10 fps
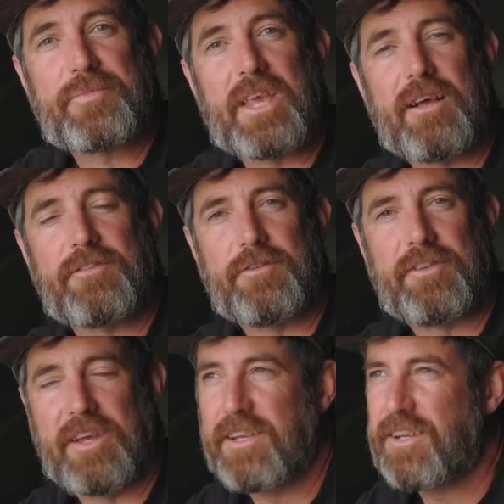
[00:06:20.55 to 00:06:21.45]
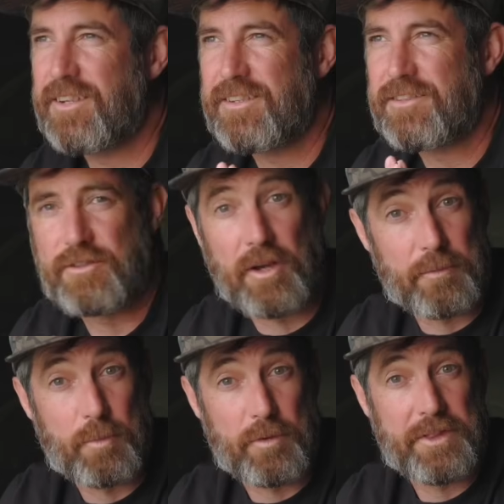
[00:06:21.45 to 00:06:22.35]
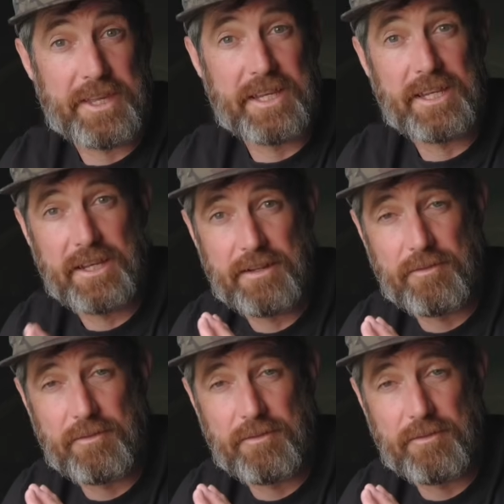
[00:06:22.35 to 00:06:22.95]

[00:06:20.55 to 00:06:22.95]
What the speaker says: as we've seen, John won the